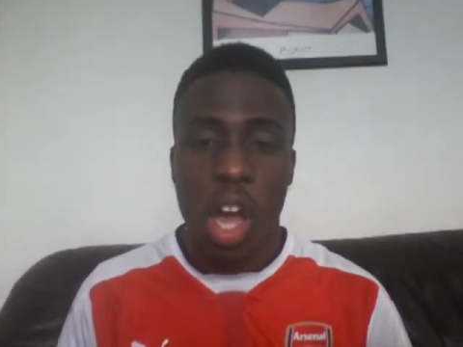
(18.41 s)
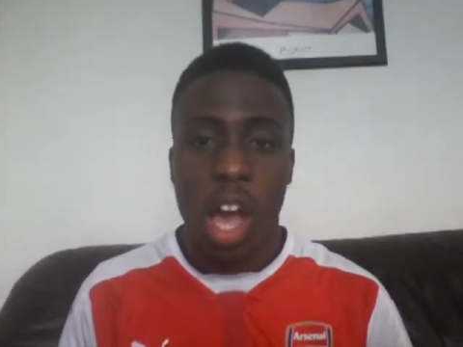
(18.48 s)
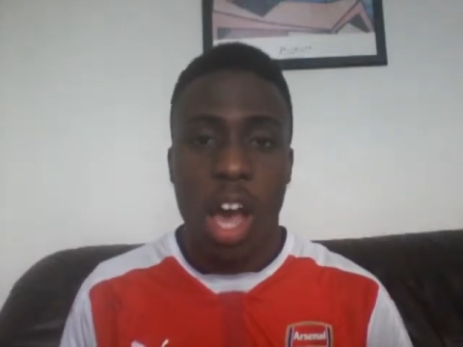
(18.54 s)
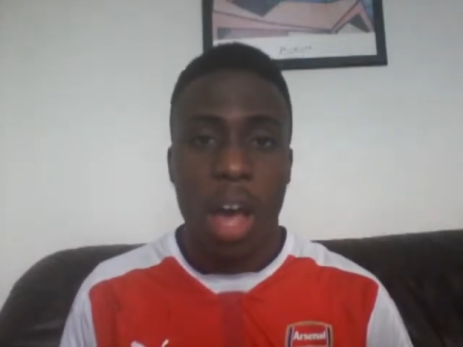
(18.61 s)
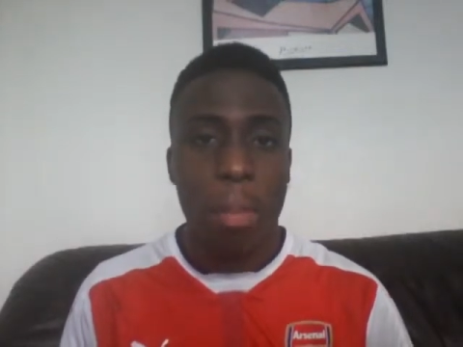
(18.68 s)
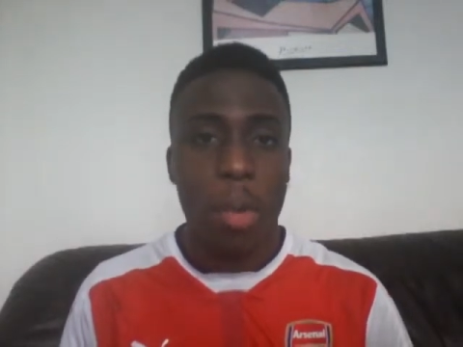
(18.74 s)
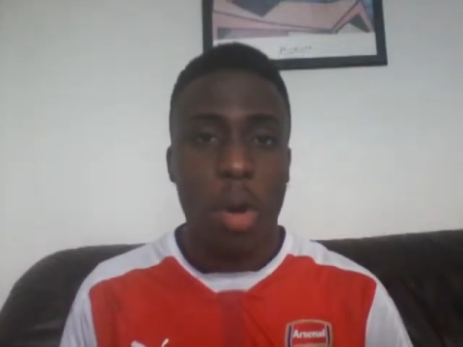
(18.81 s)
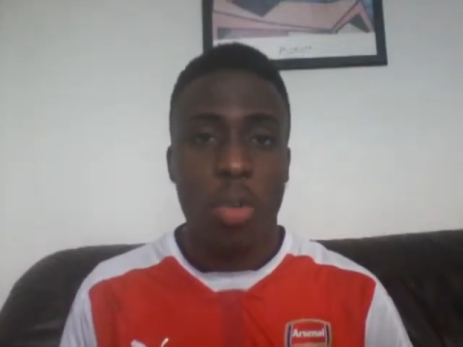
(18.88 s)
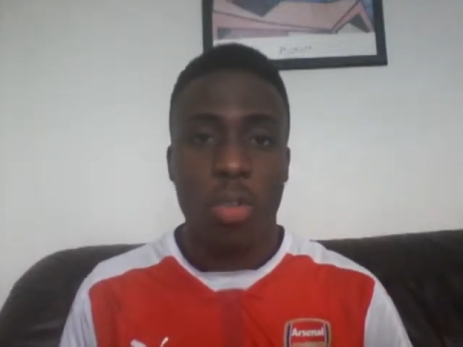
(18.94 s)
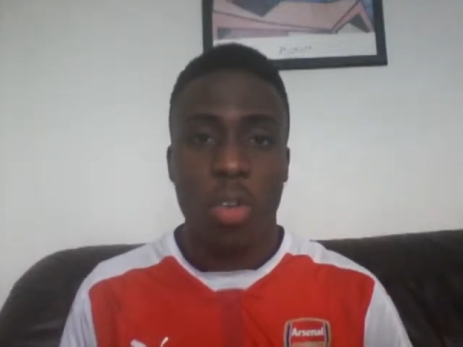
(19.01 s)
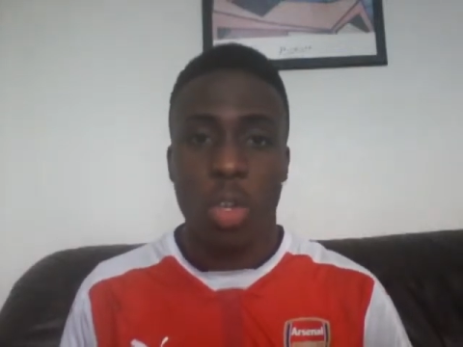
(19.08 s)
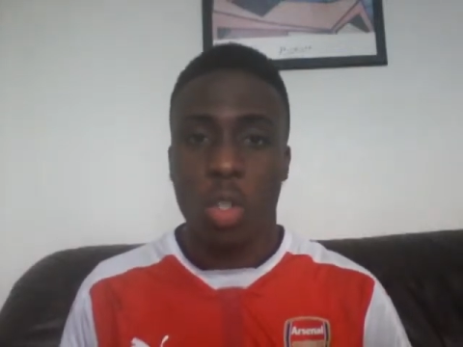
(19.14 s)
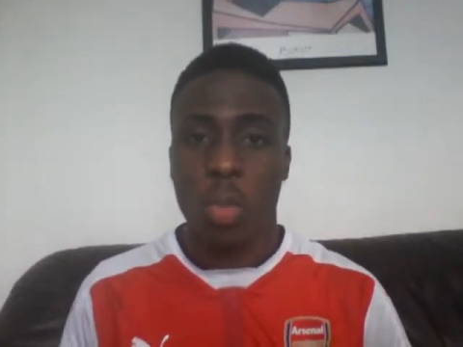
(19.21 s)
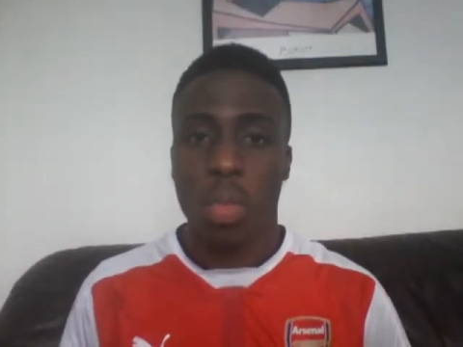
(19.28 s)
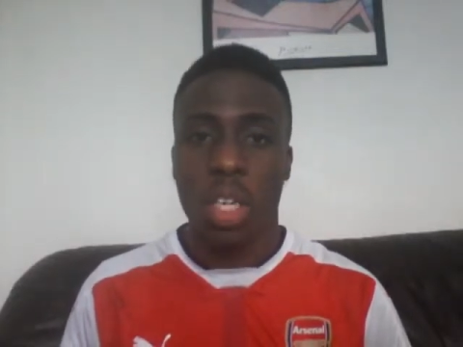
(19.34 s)
And both of
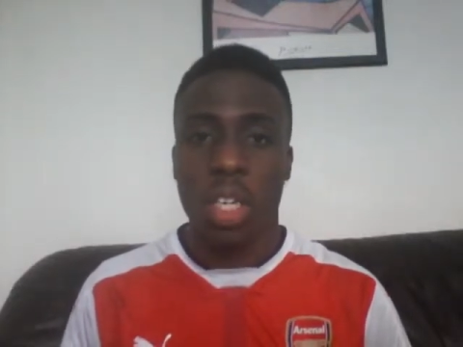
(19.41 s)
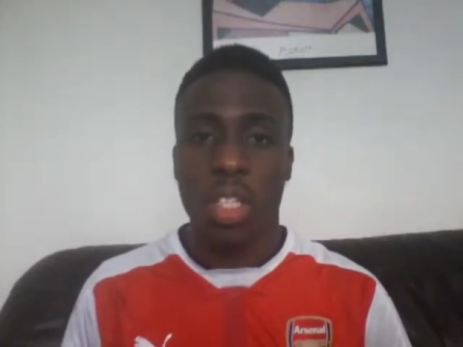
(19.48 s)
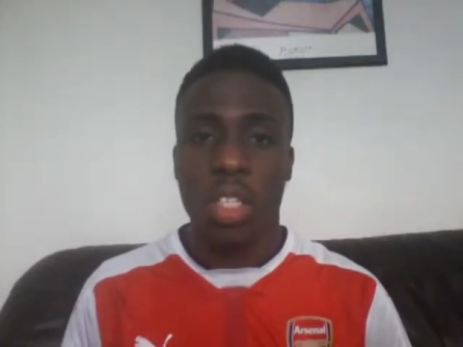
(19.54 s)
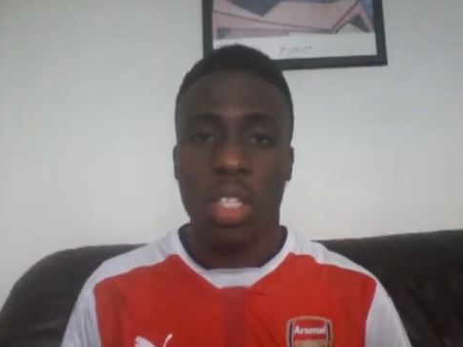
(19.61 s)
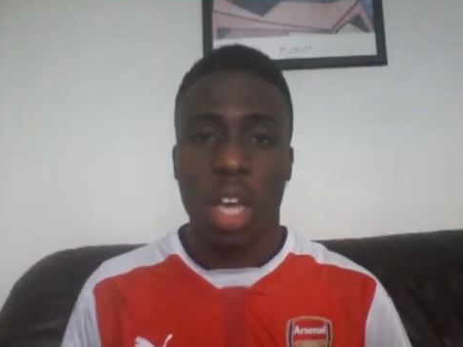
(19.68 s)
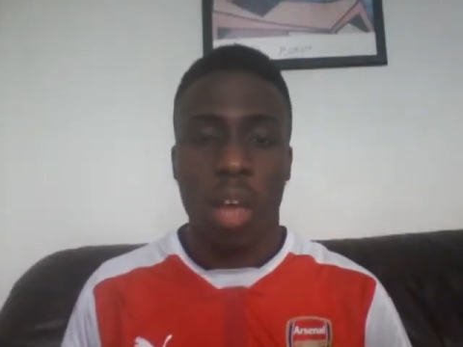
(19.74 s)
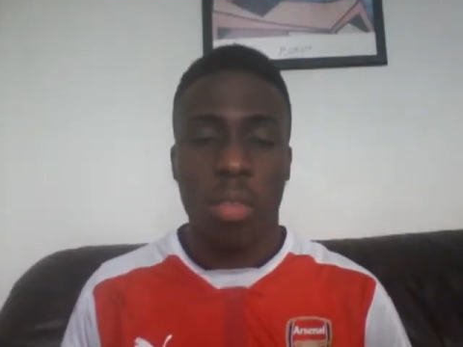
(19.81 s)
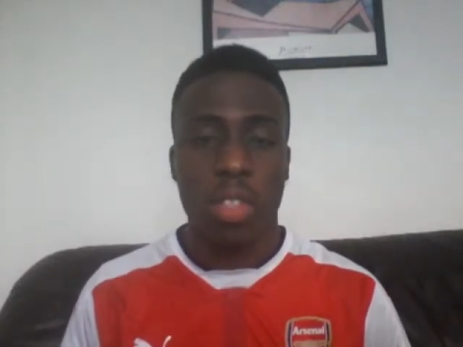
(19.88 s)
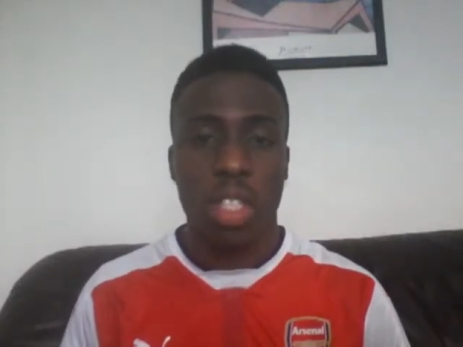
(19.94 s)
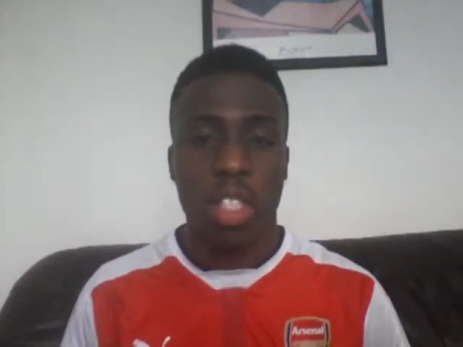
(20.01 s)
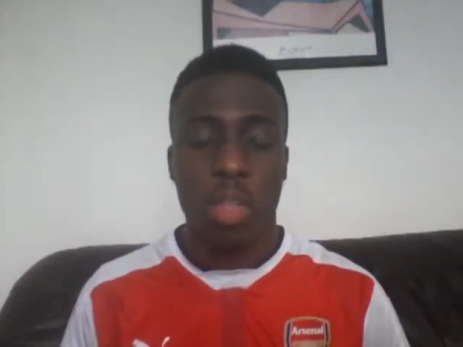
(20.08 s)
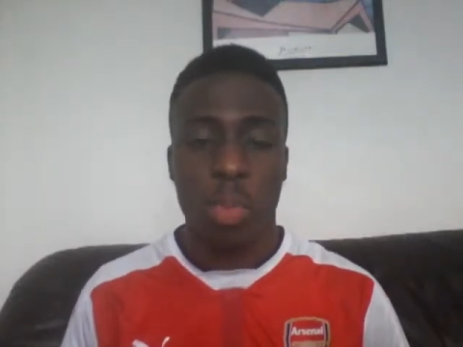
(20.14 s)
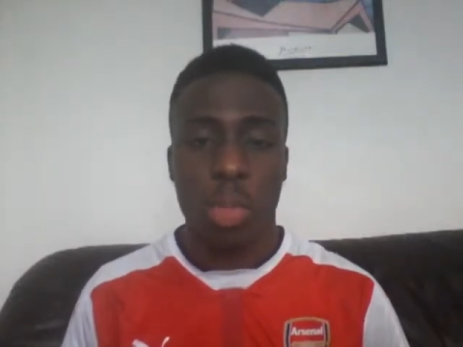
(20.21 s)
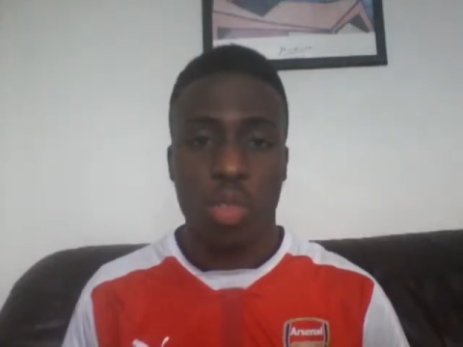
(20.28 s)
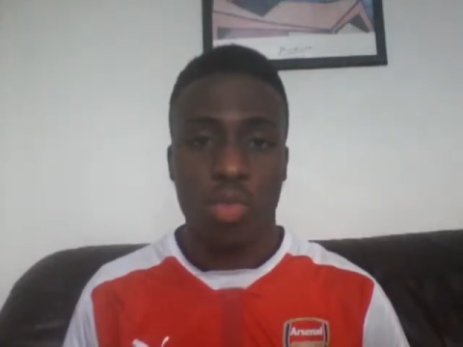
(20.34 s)
those bids have
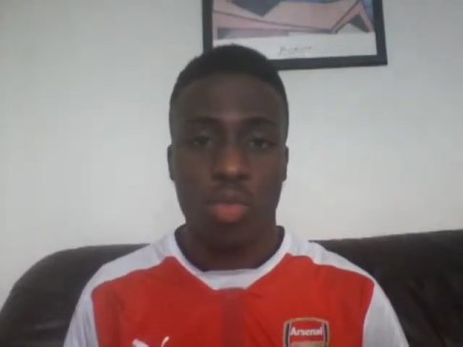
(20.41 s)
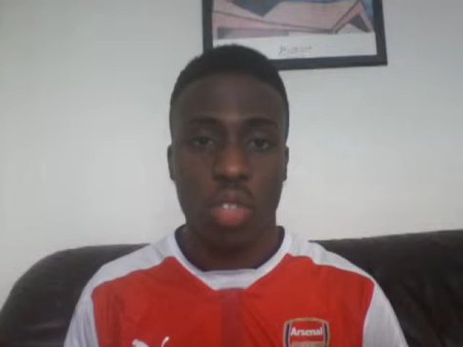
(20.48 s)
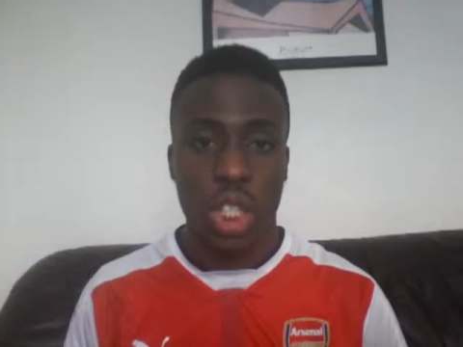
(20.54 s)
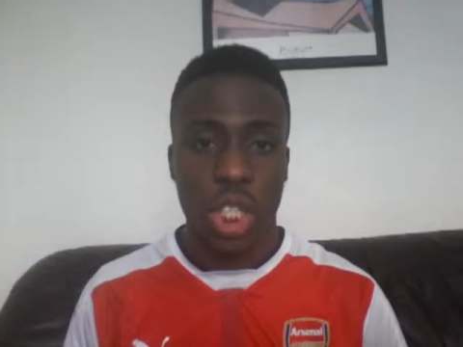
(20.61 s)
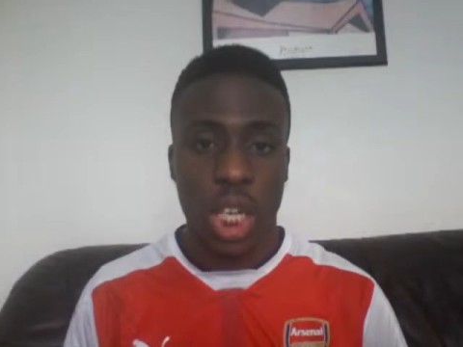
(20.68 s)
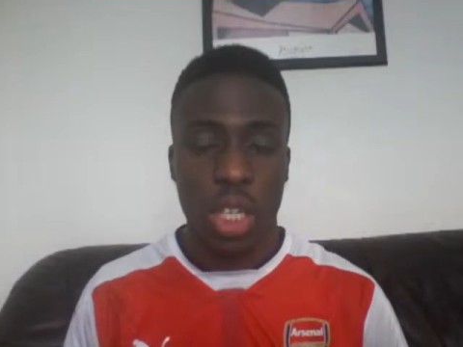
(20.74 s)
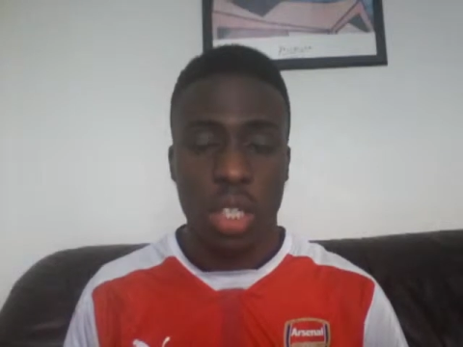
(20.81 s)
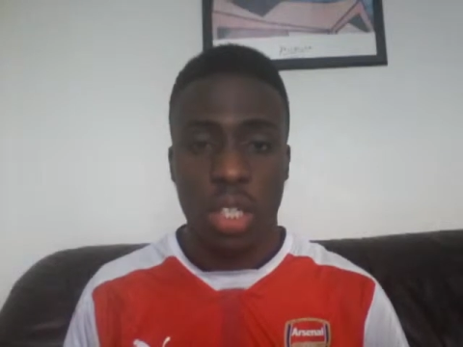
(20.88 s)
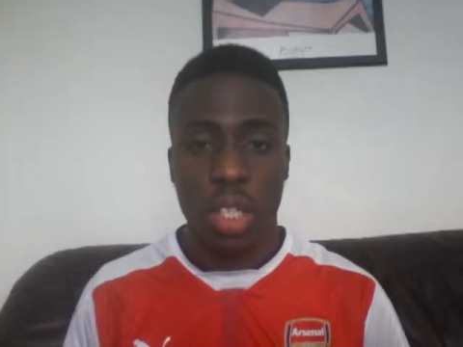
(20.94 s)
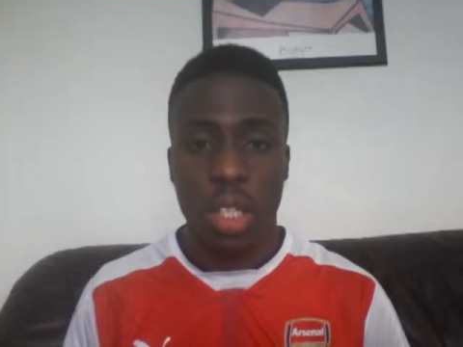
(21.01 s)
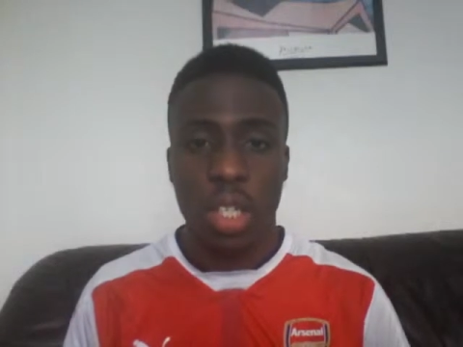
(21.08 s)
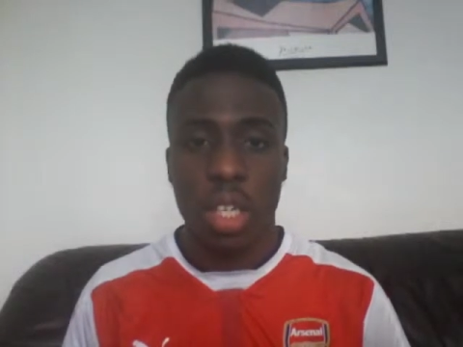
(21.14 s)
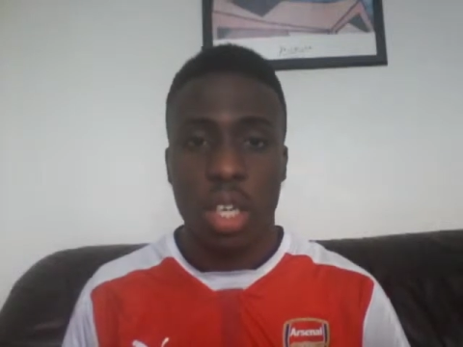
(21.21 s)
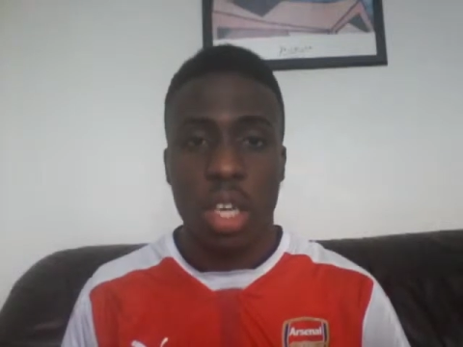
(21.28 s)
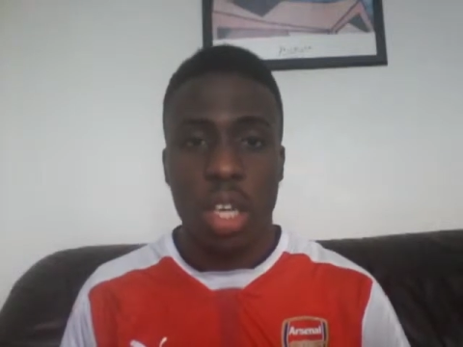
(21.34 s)
since been
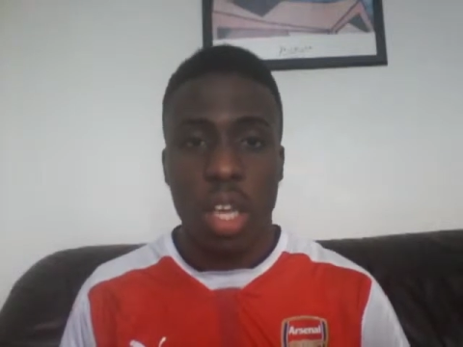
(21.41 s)
rejected.